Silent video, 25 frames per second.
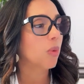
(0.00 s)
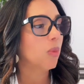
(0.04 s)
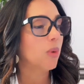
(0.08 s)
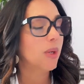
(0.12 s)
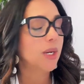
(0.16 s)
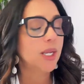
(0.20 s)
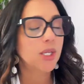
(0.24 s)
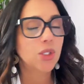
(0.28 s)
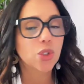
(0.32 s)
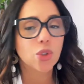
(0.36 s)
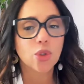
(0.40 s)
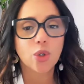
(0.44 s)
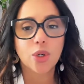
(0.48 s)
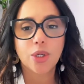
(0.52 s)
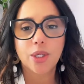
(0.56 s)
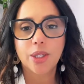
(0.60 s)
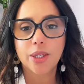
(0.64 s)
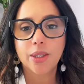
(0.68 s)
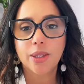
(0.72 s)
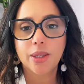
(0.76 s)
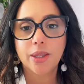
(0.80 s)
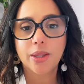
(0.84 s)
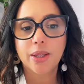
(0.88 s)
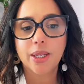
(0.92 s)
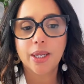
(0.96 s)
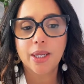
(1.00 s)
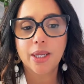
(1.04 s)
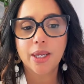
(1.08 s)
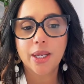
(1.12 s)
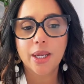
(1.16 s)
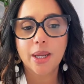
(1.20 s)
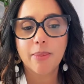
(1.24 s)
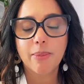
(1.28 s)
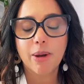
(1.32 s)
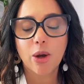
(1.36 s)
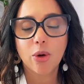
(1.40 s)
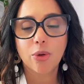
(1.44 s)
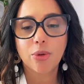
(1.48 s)
When I started
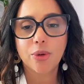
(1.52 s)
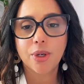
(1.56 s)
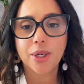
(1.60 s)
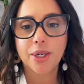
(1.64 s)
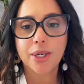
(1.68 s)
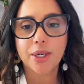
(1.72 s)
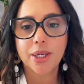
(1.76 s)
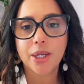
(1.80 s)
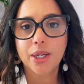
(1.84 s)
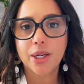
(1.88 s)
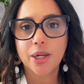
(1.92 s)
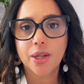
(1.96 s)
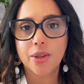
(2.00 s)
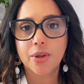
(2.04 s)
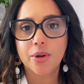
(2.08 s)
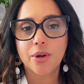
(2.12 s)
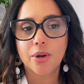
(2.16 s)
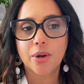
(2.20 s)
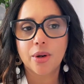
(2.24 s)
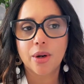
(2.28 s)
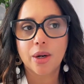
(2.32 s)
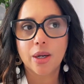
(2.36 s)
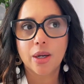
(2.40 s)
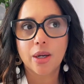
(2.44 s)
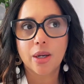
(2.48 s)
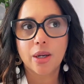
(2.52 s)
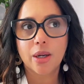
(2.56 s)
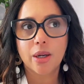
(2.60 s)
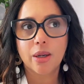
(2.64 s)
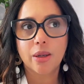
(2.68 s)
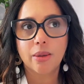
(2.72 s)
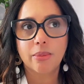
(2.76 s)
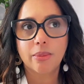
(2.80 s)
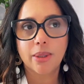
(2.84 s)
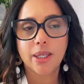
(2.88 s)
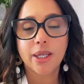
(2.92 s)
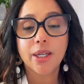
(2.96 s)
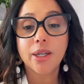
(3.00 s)
thinking about creating another
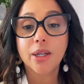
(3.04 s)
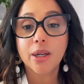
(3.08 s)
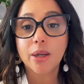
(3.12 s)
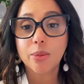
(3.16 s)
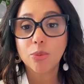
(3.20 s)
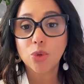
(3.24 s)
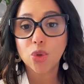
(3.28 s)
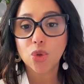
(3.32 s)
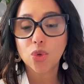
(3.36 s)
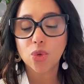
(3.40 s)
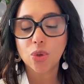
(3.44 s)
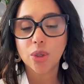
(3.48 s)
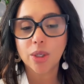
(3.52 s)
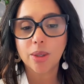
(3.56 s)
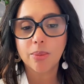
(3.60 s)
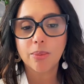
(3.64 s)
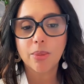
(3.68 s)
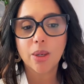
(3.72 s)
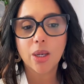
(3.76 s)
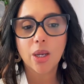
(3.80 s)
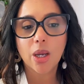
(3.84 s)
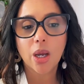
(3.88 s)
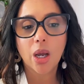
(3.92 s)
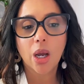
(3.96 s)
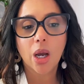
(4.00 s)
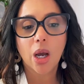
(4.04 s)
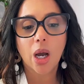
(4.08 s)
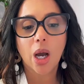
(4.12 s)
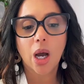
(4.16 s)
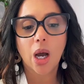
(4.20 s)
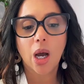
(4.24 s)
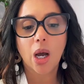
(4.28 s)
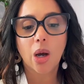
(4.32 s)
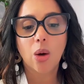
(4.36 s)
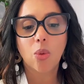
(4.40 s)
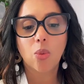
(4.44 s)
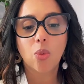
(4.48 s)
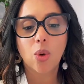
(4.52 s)
income stream,
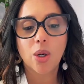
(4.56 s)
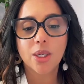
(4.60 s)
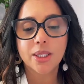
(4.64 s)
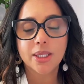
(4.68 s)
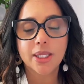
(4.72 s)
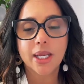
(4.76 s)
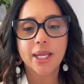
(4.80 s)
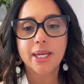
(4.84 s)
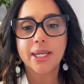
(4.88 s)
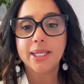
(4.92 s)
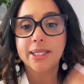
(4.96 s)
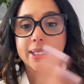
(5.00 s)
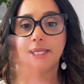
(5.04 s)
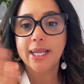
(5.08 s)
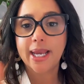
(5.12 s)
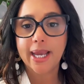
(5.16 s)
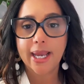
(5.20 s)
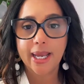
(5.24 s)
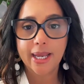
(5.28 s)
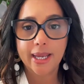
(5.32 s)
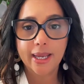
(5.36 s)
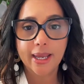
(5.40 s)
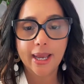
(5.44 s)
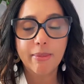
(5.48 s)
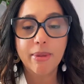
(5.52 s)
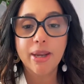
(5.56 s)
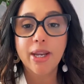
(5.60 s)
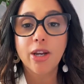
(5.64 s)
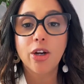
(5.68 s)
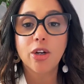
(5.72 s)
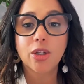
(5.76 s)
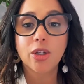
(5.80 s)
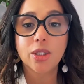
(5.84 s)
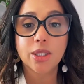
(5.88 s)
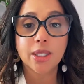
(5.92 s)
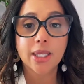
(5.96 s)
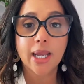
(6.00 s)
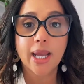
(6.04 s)
was on a day. I'm a
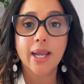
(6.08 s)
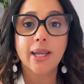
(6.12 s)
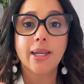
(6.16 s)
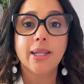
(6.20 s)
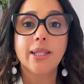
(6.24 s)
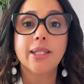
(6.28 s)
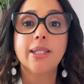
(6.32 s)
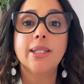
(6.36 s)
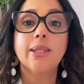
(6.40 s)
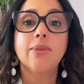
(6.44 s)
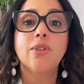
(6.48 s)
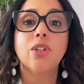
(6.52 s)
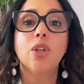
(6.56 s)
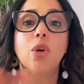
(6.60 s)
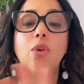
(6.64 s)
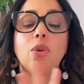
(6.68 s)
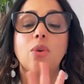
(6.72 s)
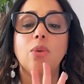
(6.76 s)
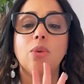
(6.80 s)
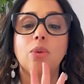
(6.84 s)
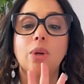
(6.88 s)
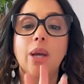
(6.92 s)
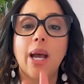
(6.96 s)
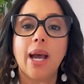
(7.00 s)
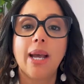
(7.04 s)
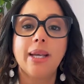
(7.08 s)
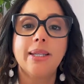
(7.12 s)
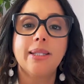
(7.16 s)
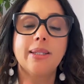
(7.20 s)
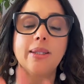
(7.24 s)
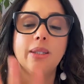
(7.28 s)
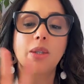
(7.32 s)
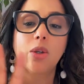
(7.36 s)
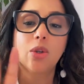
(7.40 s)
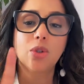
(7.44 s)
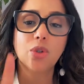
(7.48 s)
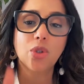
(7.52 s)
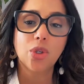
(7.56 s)
hairstylist. So
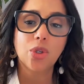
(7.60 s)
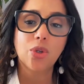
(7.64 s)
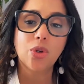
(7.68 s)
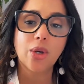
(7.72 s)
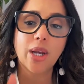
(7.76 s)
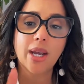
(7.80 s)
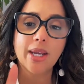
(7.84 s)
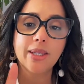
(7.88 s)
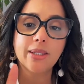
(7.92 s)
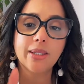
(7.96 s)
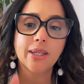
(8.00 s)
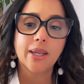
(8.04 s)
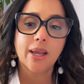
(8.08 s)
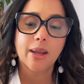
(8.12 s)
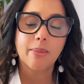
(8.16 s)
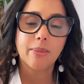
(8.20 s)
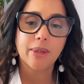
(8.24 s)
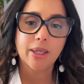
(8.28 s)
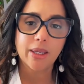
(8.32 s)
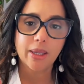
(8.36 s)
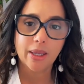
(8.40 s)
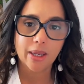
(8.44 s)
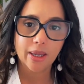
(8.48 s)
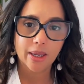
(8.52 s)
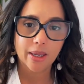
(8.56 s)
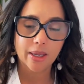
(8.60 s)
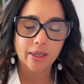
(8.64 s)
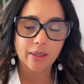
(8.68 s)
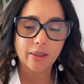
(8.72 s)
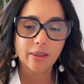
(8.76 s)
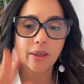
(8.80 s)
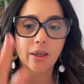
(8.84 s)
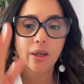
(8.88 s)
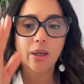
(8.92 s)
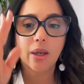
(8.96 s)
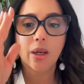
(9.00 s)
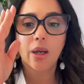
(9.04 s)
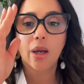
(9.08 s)
guys, those are you guys coming
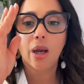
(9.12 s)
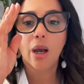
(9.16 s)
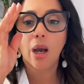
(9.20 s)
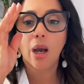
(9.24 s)
in.